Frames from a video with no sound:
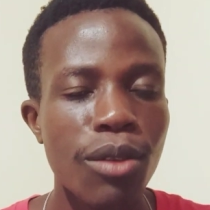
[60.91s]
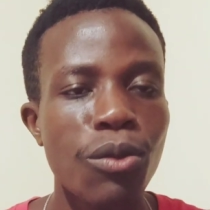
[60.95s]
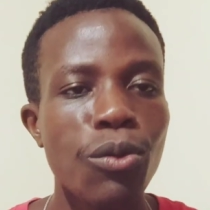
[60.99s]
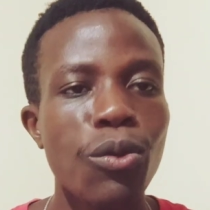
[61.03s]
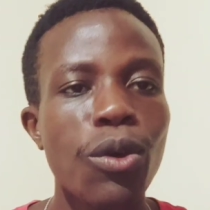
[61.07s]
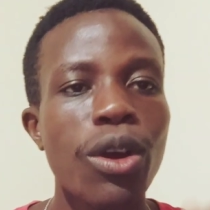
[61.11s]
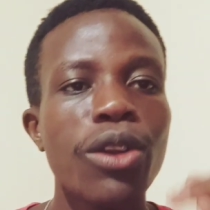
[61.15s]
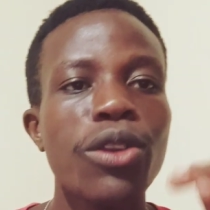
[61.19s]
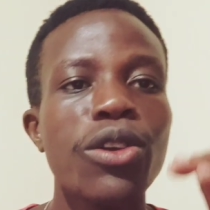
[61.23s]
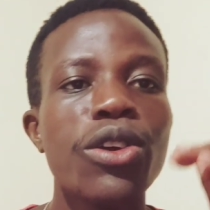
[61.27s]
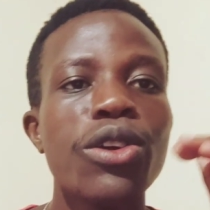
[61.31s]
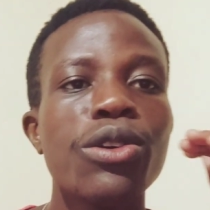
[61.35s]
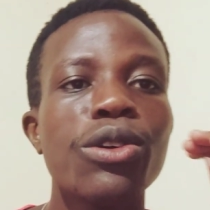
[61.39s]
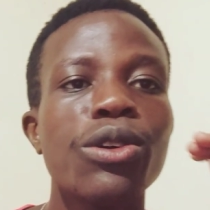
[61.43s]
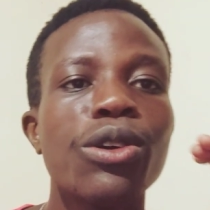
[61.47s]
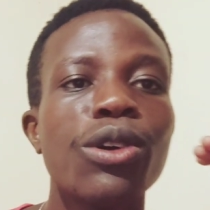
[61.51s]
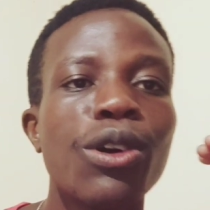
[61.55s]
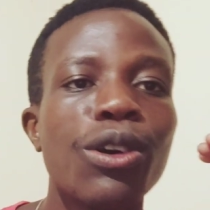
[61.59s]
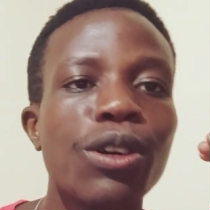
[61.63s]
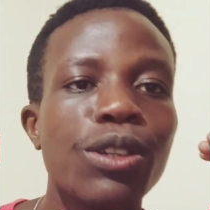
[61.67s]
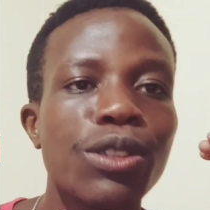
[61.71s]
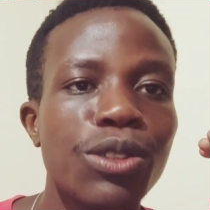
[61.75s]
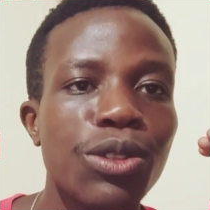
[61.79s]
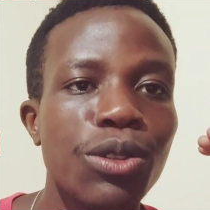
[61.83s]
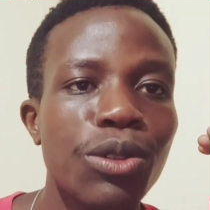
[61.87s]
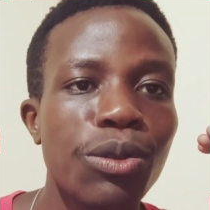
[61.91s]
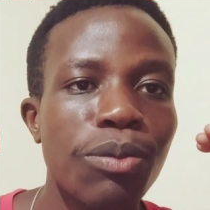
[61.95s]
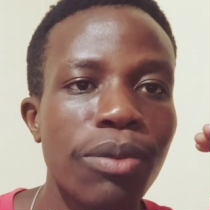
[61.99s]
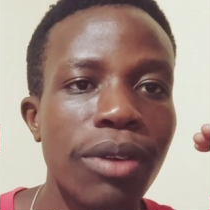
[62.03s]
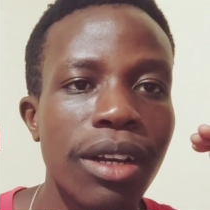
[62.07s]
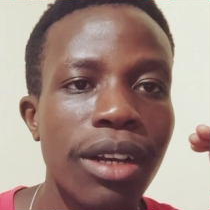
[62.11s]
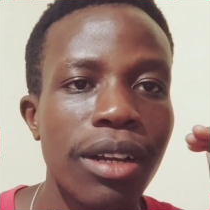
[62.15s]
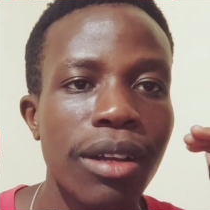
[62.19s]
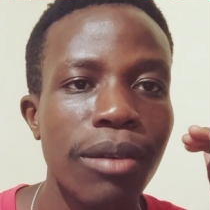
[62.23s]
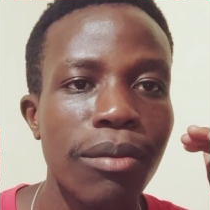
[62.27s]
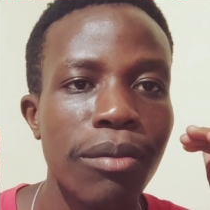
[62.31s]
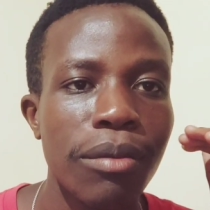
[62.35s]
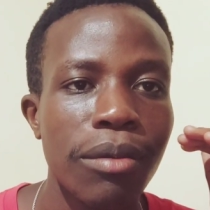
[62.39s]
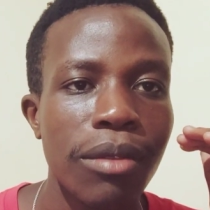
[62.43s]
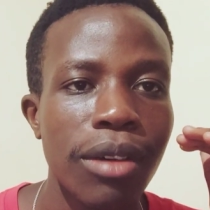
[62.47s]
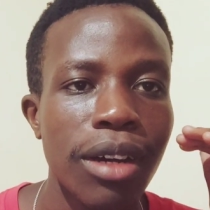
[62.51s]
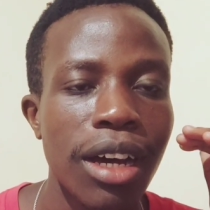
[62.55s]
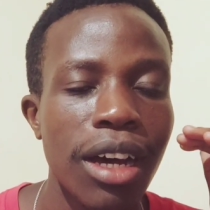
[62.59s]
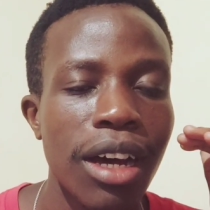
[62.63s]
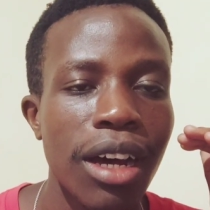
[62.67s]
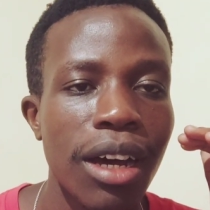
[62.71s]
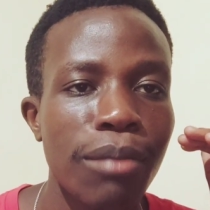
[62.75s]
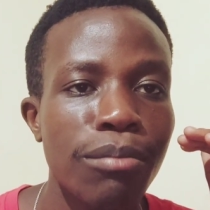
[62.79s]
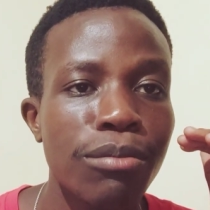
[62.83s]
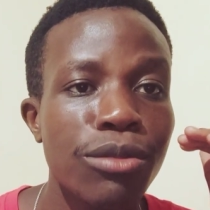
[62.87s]
When you go to
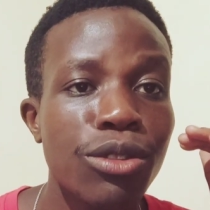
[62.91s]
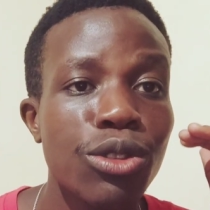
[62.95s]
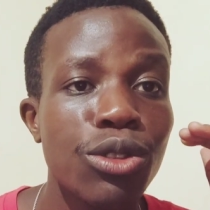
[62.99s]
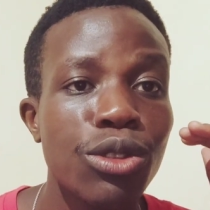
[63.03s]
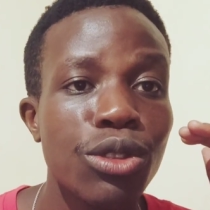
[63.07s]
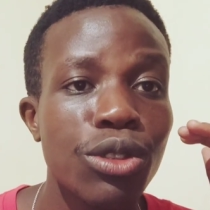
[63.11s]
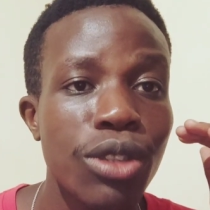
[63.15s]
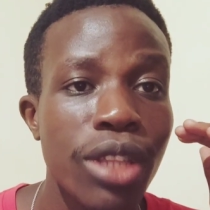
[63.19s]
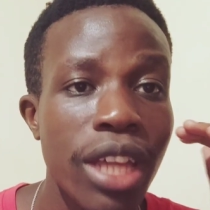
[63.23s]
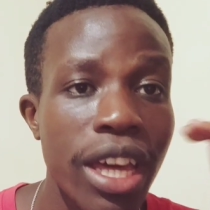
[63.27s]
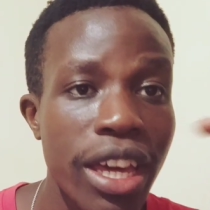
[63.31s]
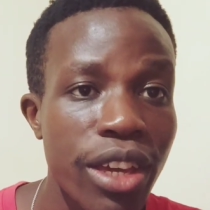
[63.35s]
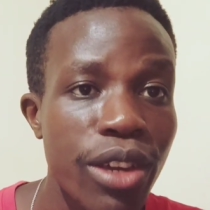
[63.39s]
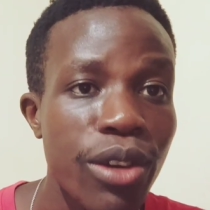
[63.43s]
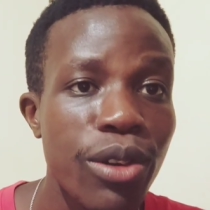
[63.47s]
the